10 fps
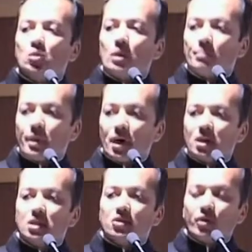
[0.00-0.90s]
to
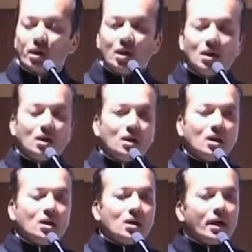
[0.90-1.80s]
impart training
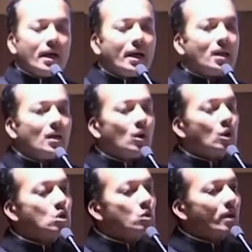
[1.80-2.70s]
and
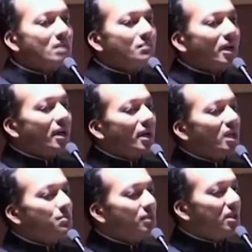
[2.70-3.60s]
also as my
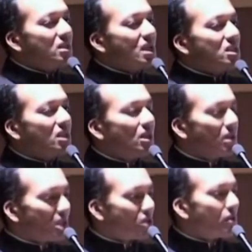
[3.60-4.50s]
experience as an
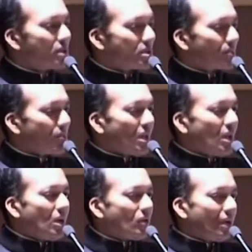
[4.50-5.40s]
industrialist
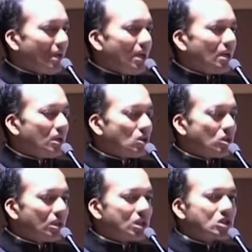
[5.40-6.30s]
running uh,
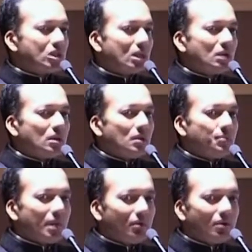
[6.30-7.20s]
Jindal Steel and uh,
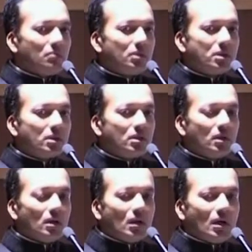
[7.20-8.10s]
Power Limited,
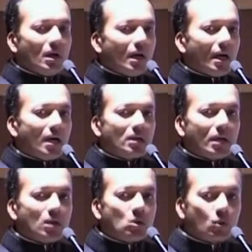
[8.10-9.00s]
I,
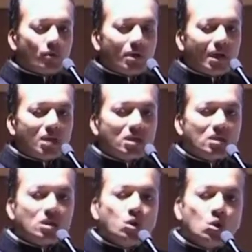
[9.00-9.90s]
I do realize there
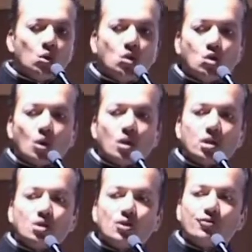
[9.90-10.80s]
is a huge
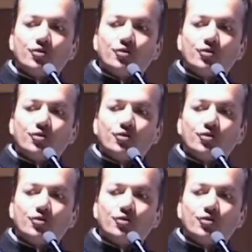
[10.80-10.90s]
shortage of